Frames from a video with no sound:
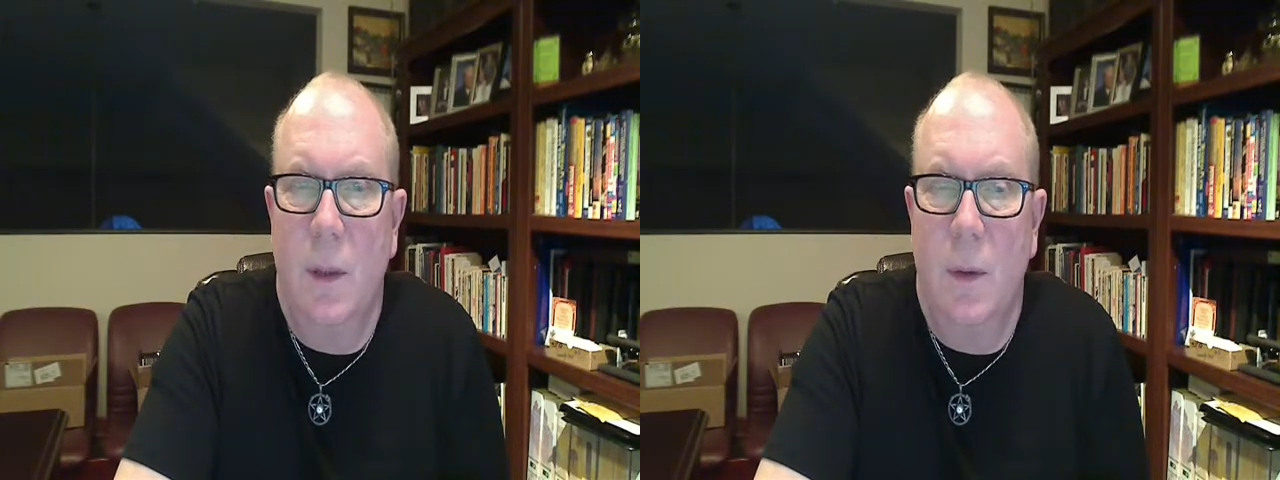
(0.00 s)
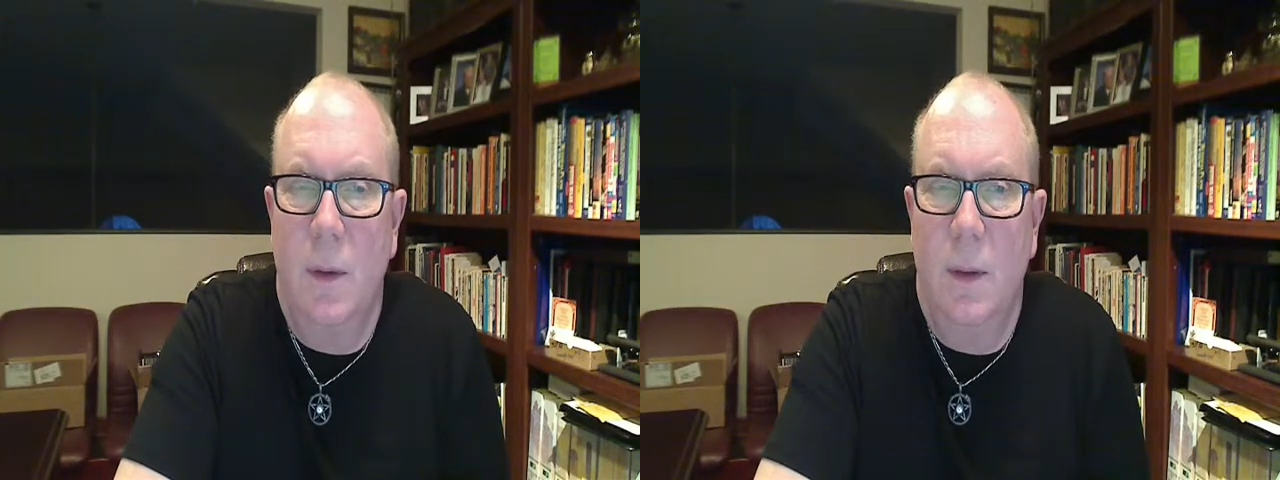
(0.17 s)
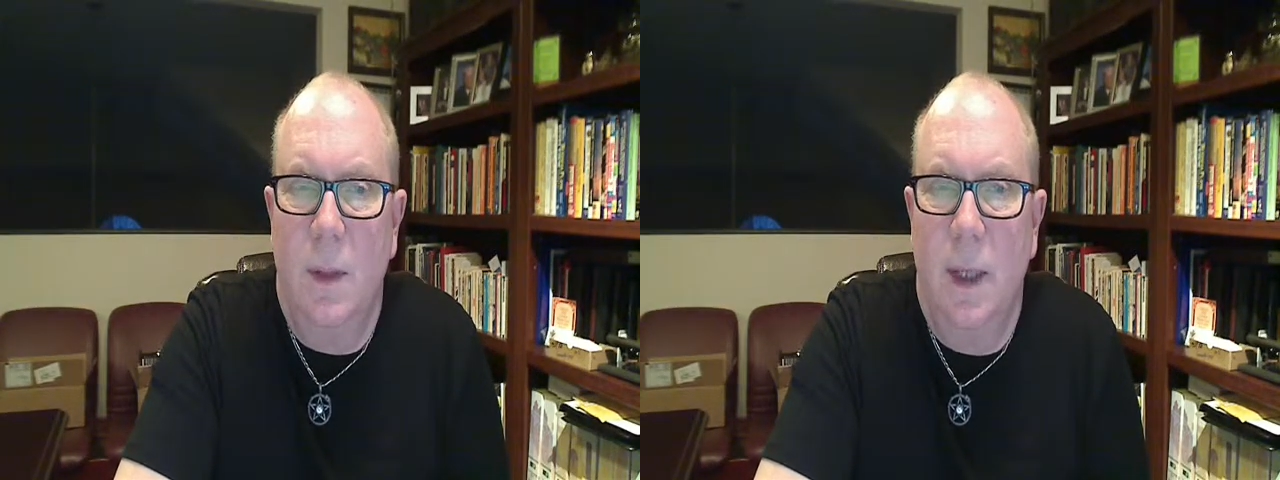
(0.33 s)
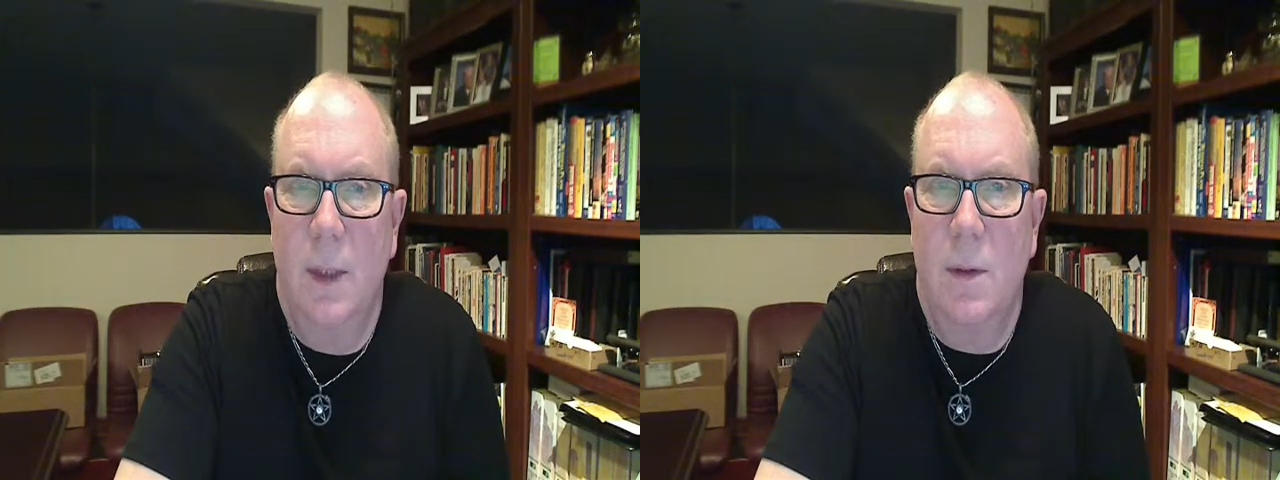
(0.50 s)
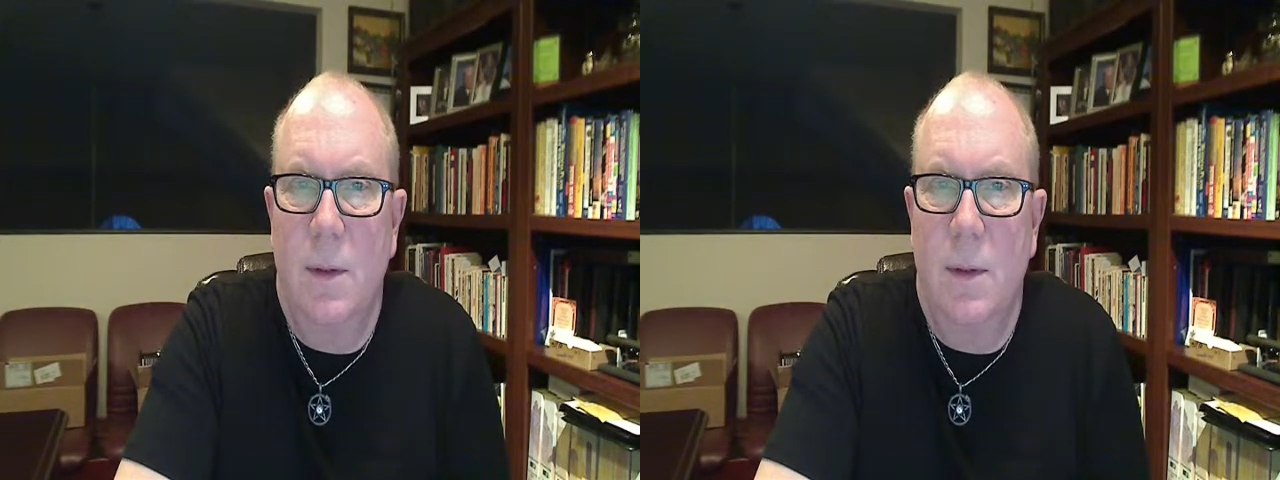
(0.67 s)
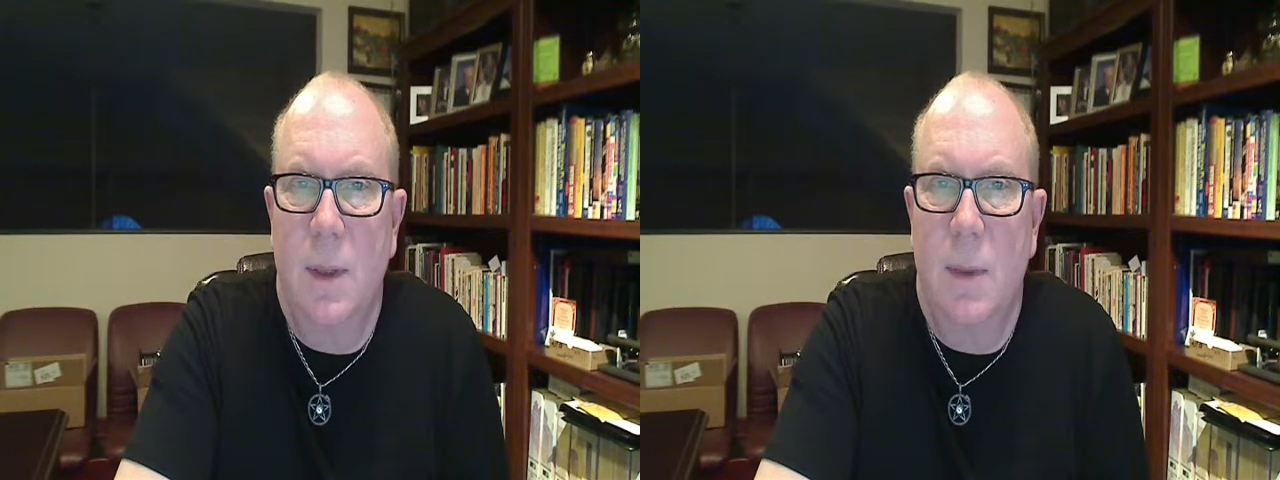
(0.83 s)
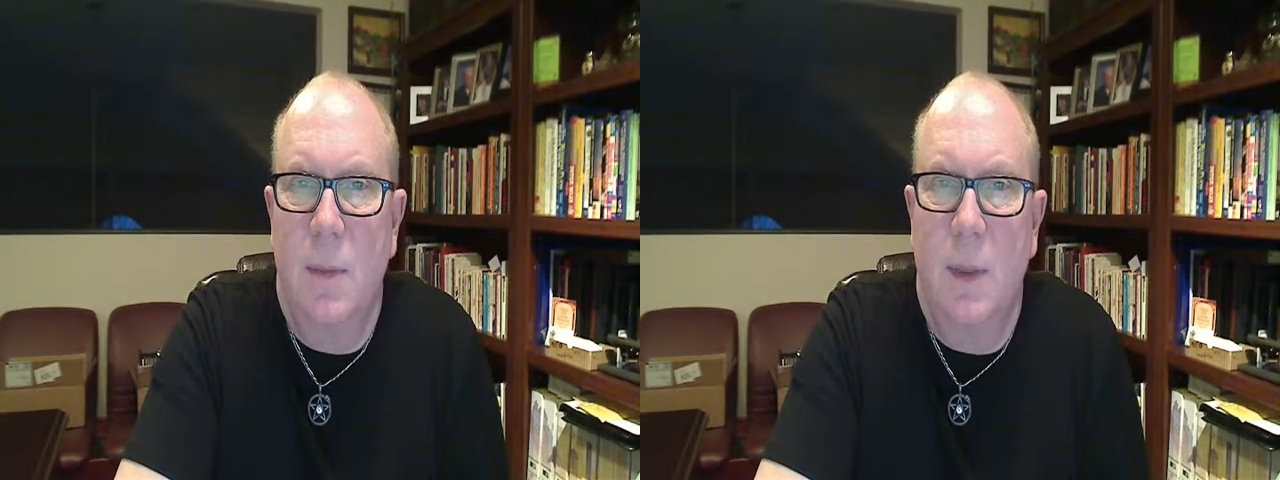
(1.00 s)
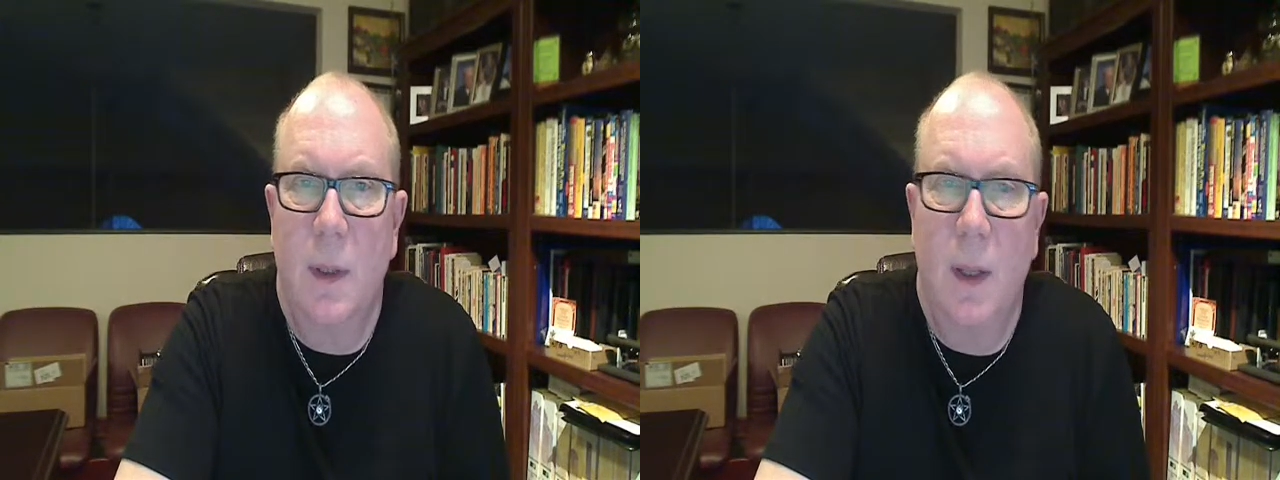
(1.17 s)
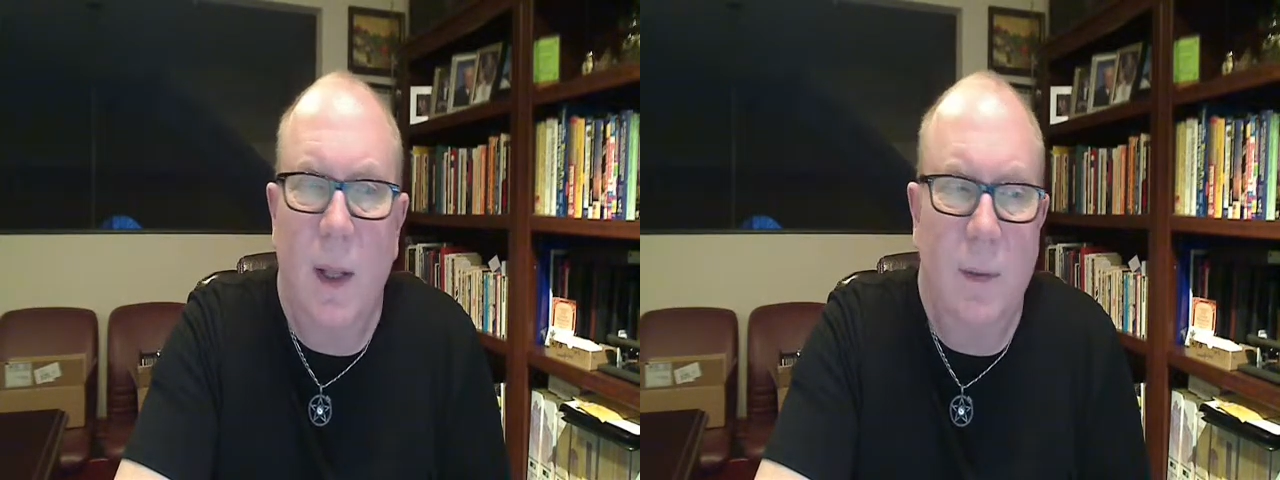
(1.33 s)
it on a desk or
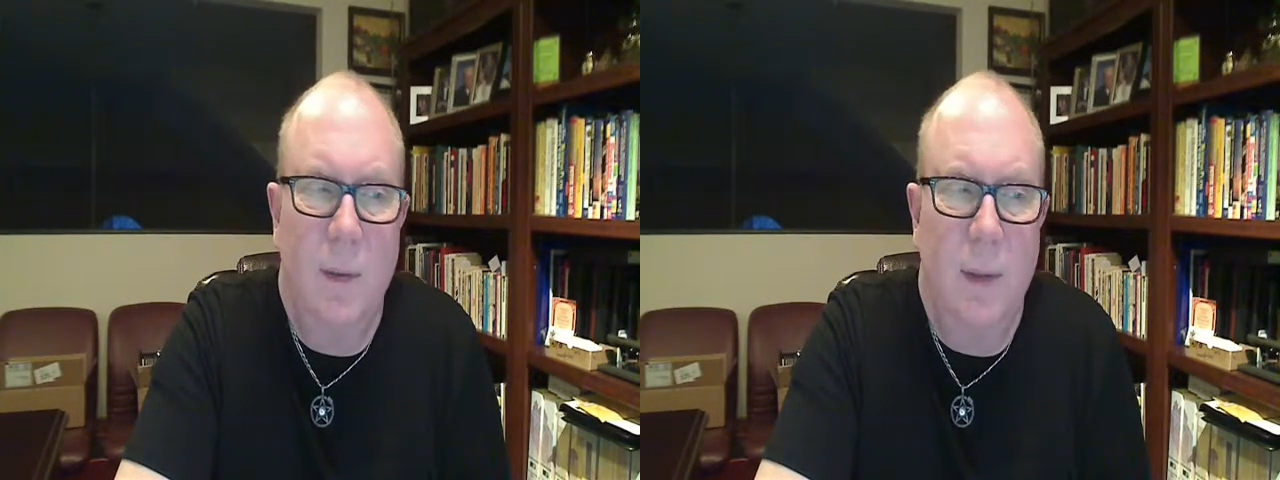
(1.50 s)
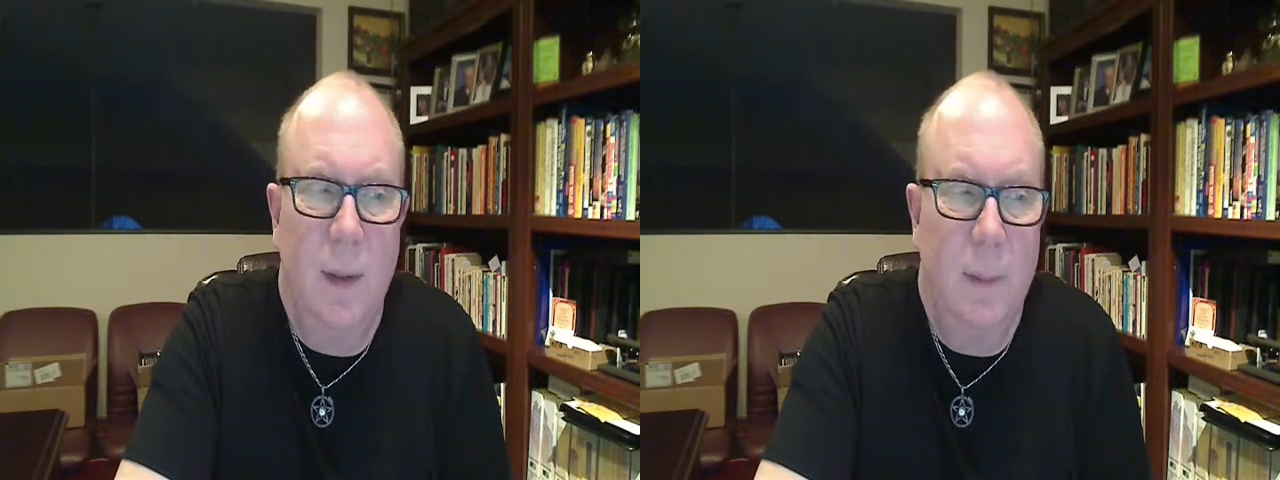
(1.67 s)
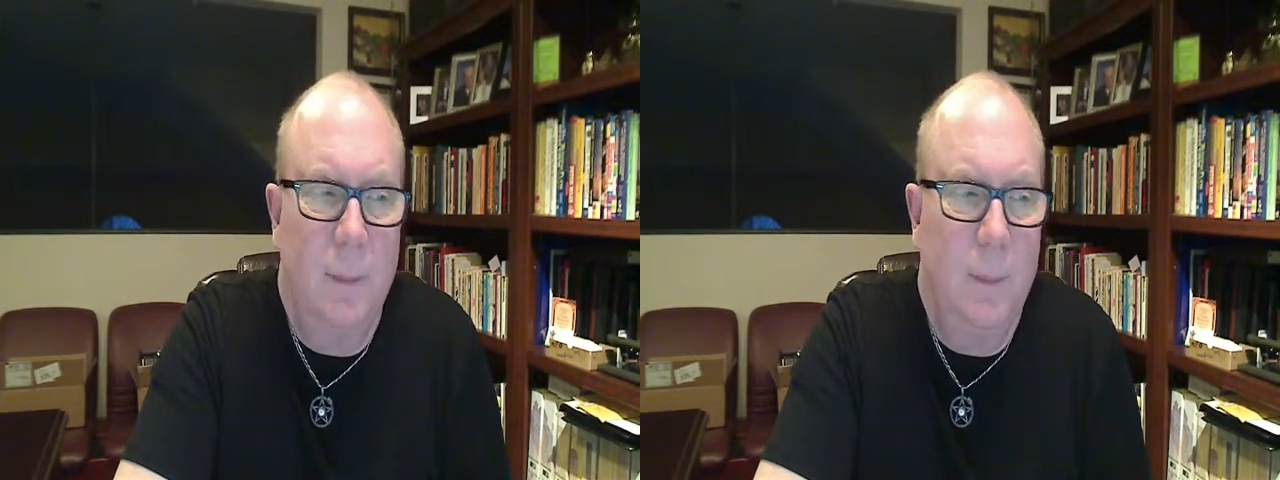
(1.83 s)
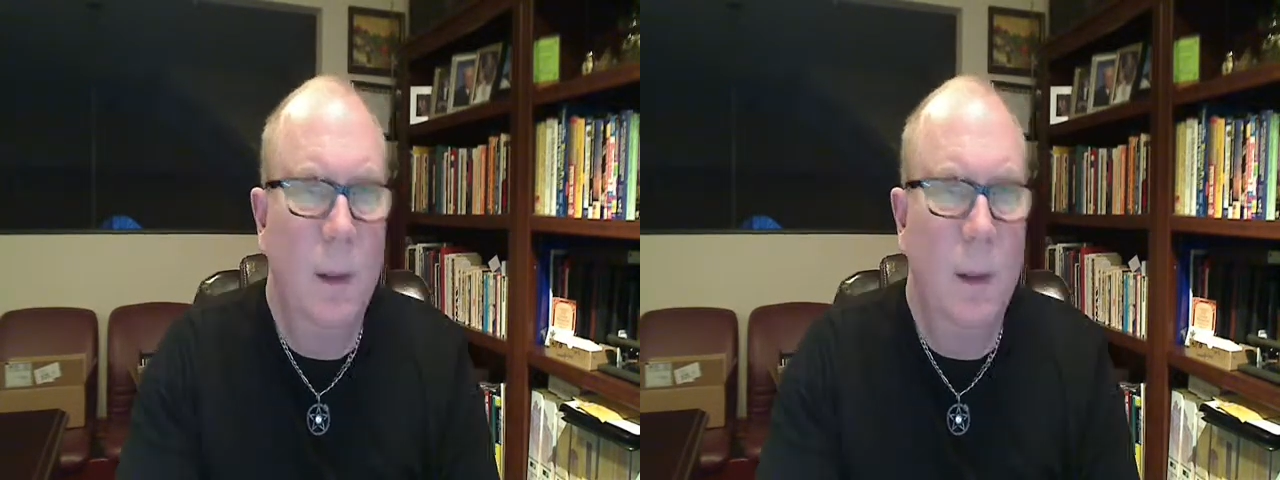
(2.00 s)
something to that effect.